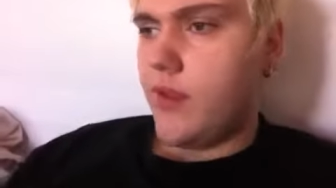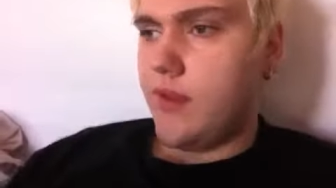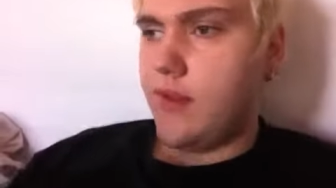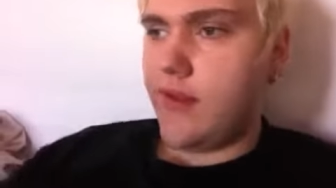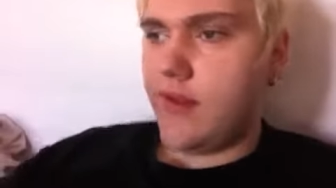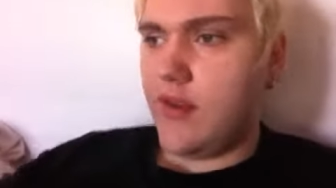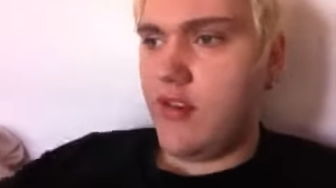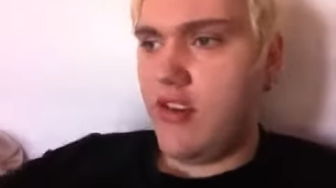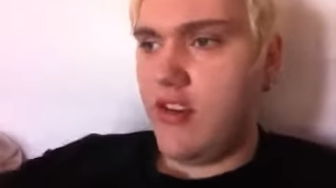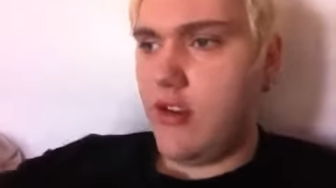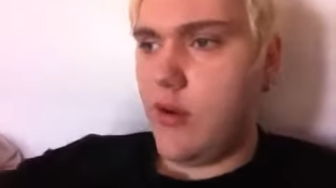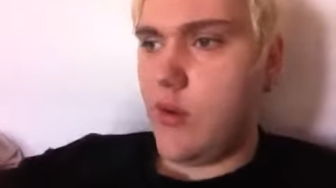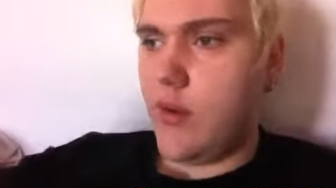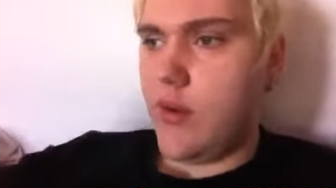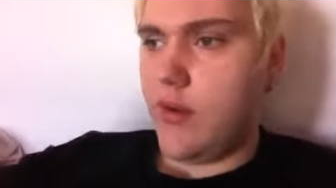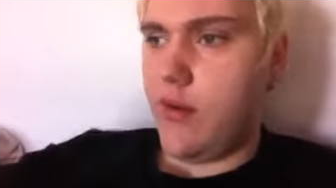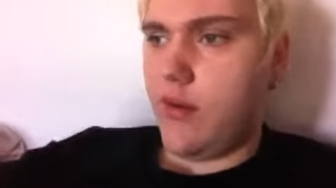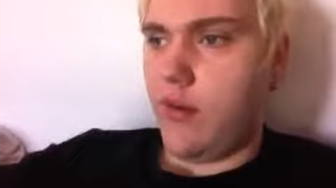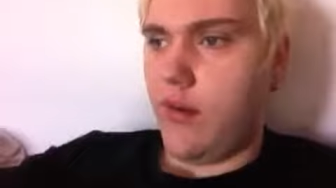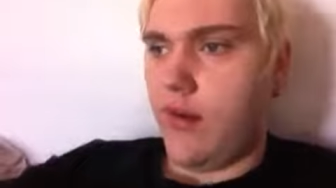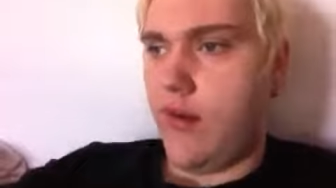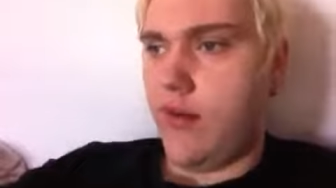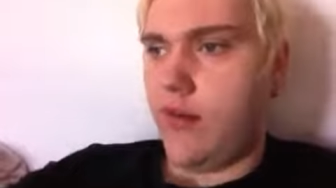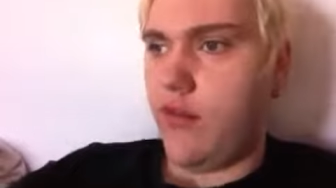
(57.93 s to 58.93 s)
It's actually
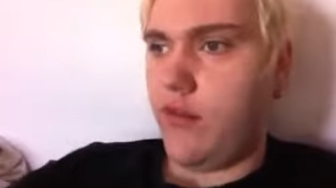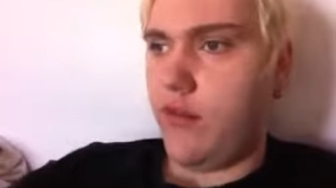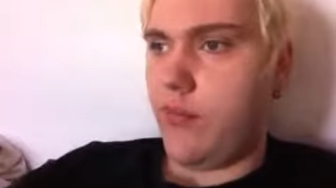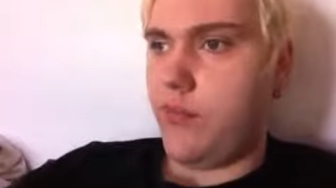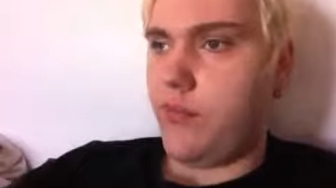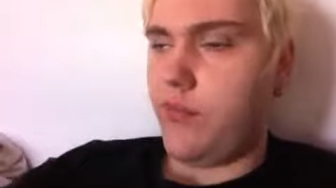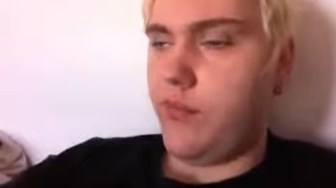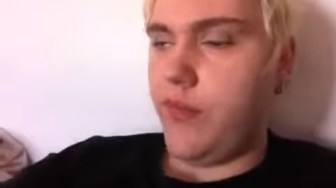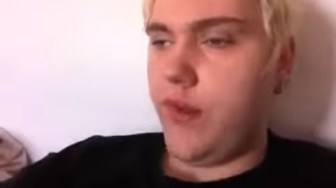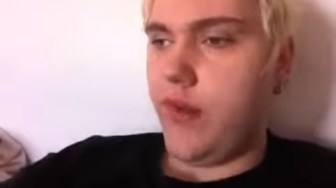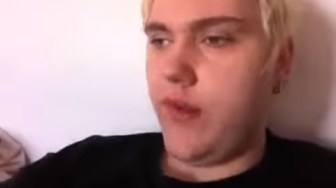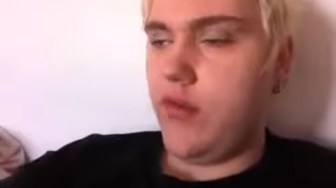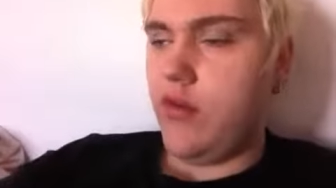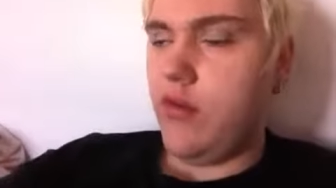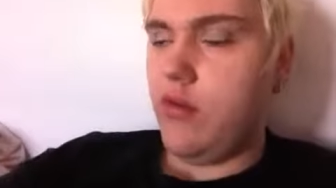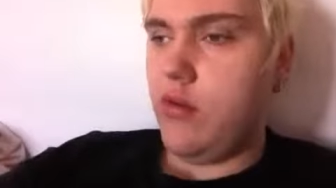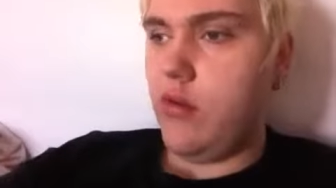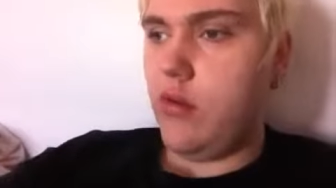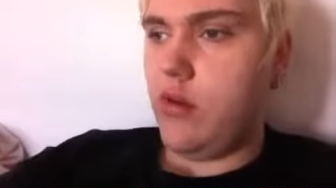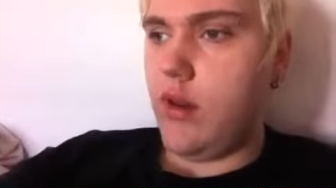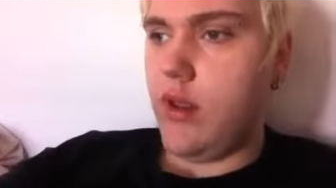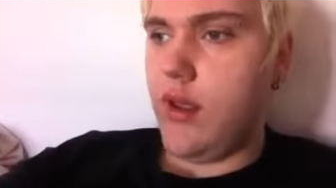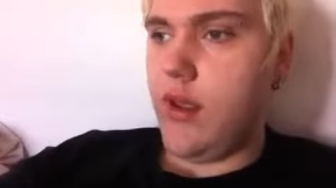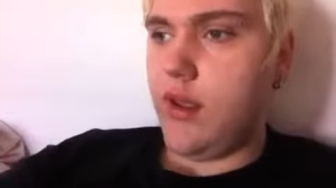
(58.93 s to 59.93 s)
quite nice. It's
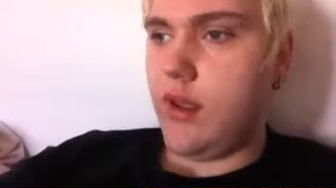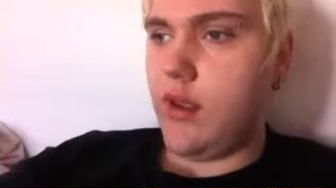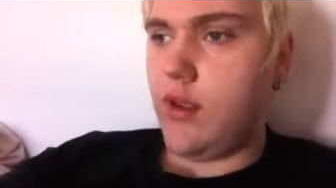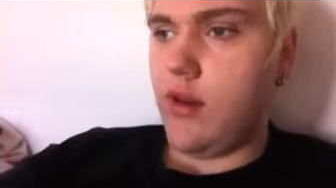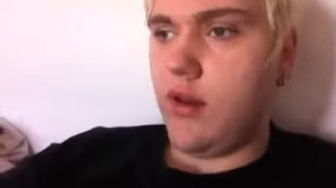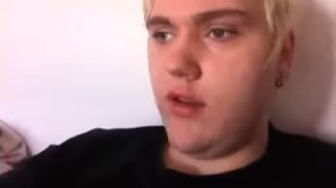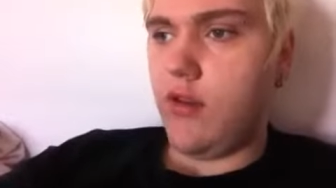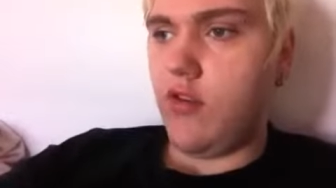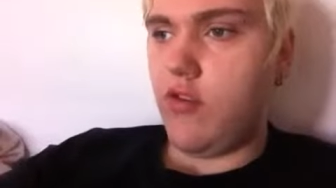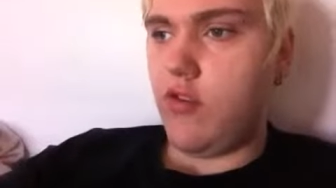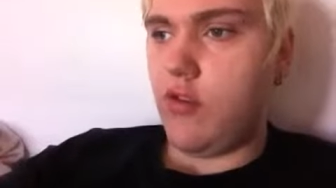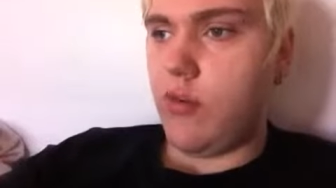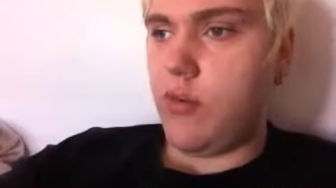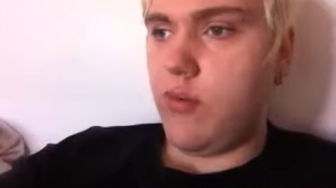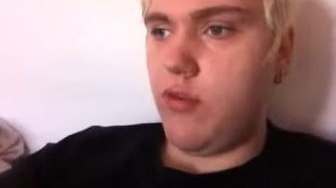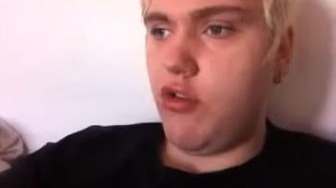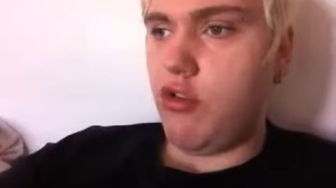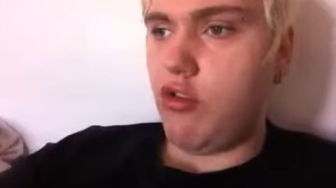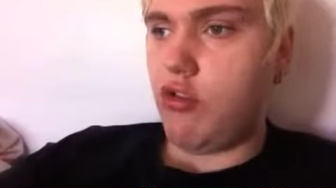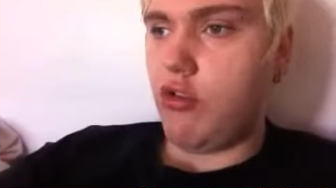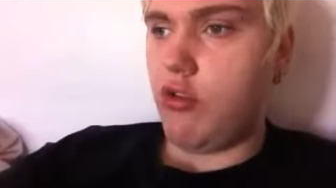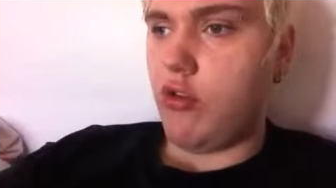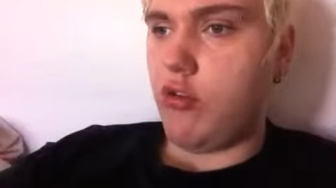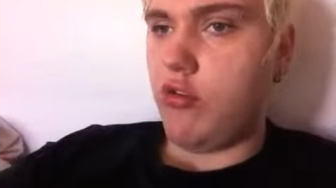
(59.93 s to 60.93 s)
not like an extremely
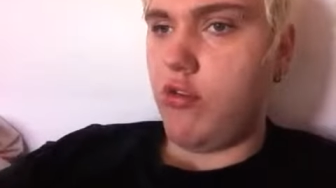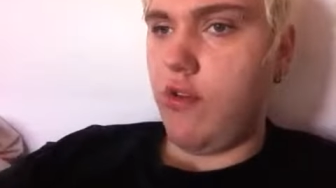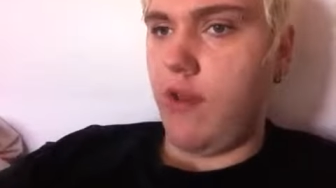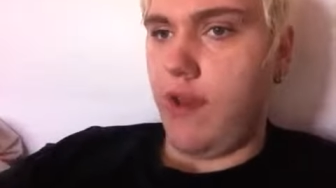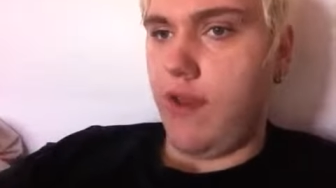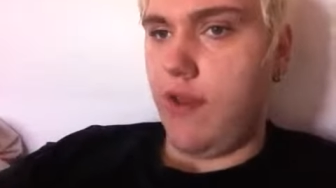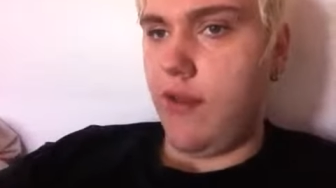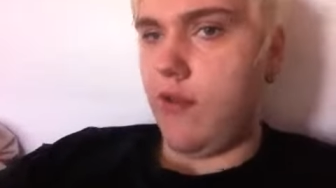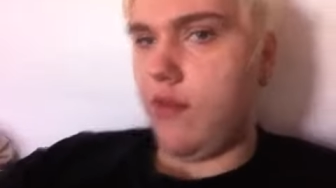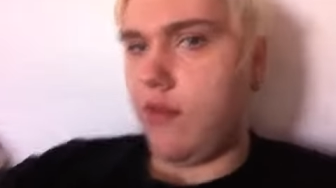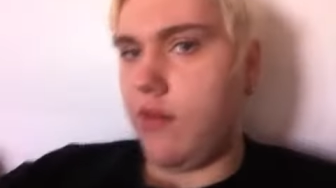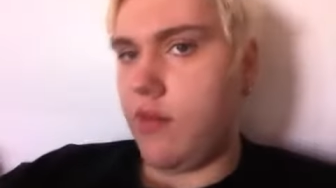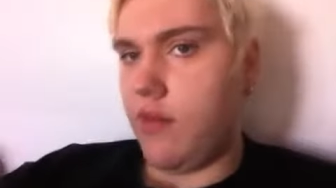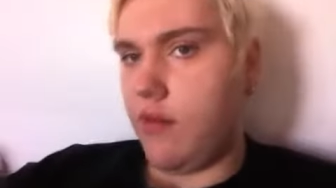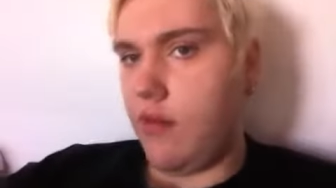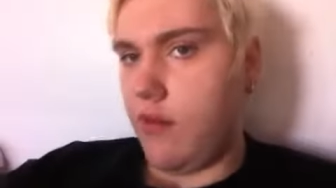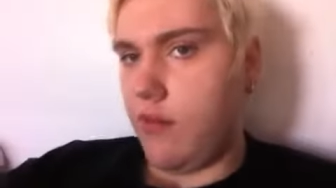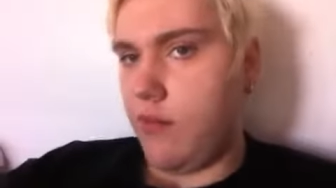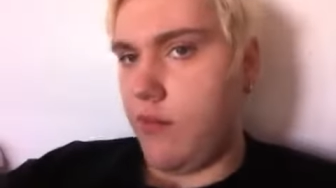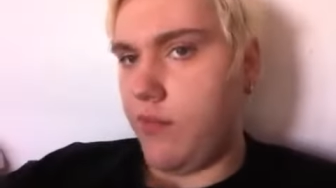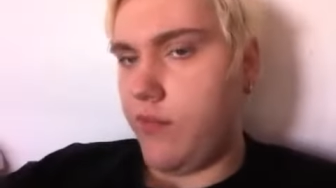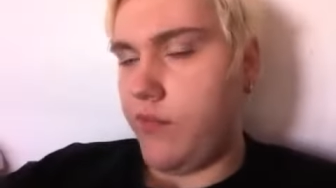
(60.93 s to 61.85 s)
strong taste.